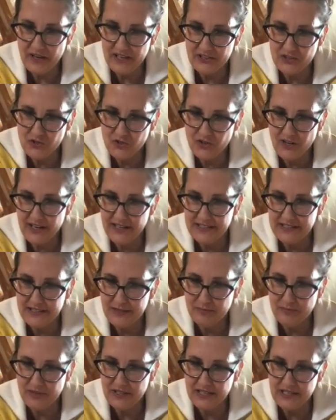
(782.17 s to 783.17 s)
and trying to
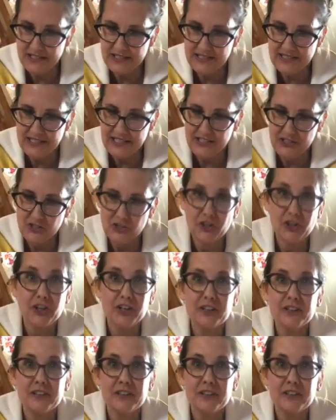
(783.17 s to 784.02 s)
be a teacher.